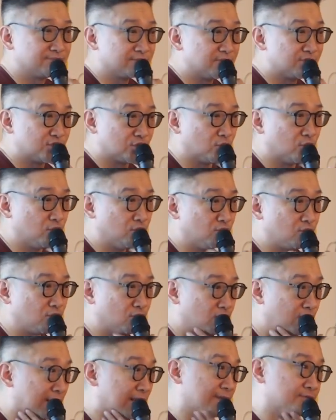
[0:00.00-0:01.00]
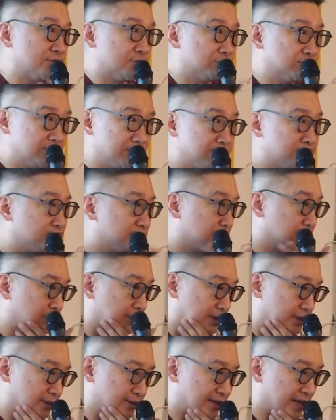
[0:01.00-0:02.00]
So what I told him,
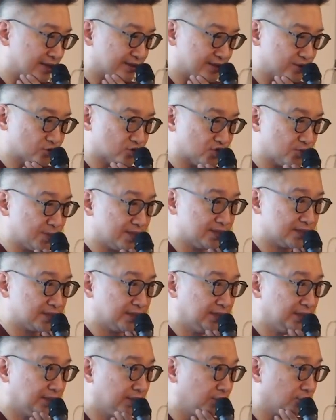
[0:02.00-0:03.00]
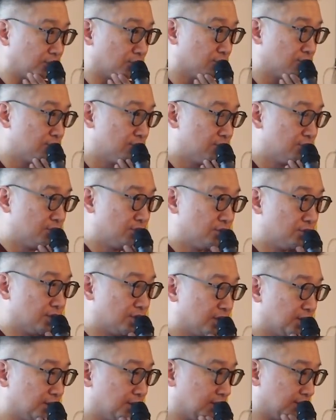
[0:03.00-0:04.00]
the, the artist was basically, you
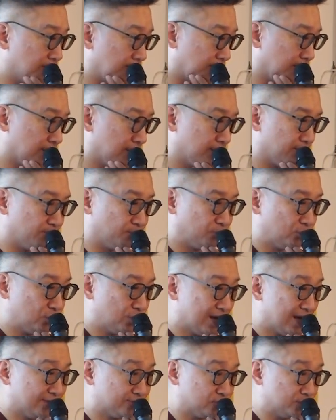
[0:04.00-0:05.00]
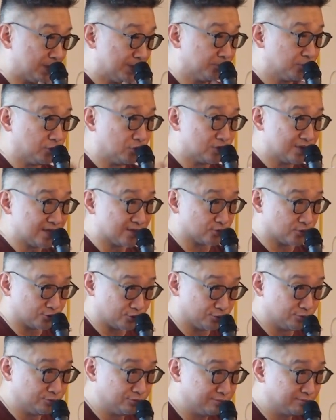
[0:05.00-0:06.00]
know, um, you have to be able to use it as a
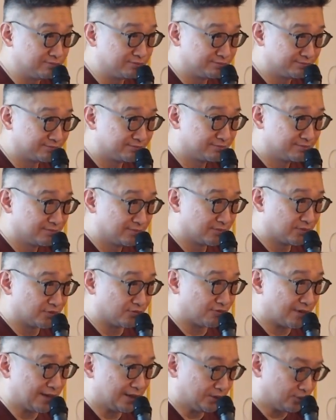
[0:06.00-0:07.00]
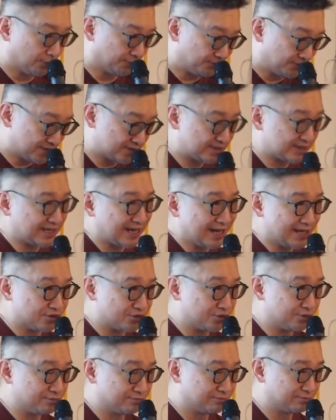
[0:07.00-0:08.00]
tool, right? Your first
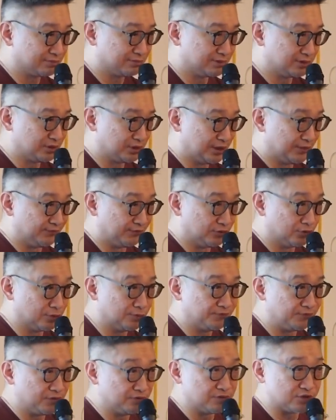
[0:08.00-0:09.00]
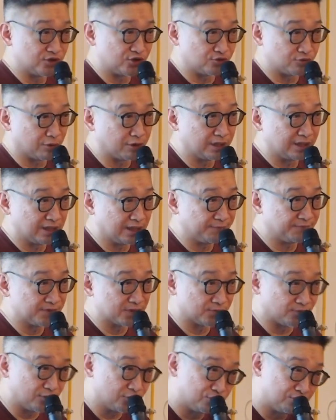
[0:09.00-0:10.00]
sketch, if you don't feel it's strong enough, first
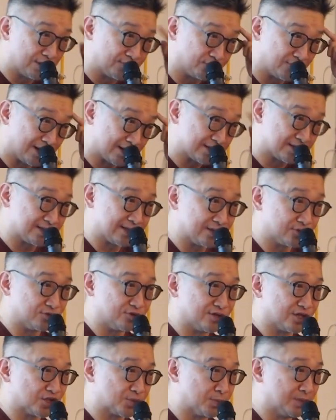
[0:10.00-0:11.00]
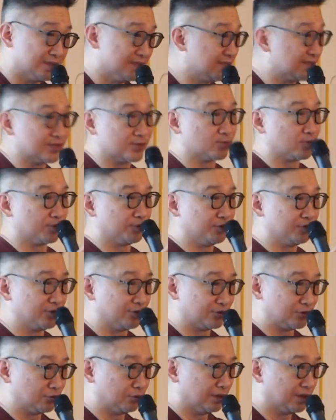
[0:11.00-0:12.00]
of all, you have to exercise your judgment. This is probably
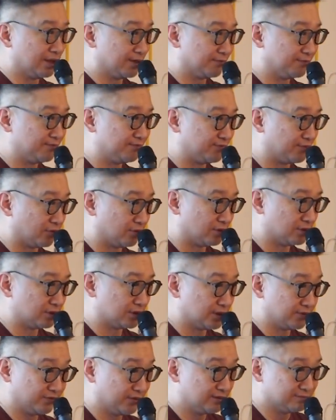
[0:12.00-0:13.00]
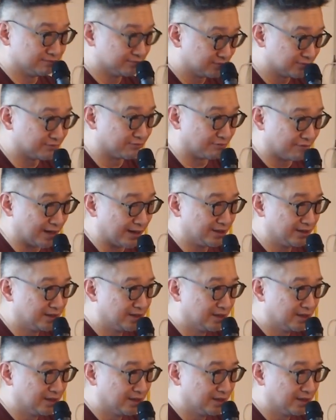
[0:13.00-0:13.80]
not good enough for Ervin, right?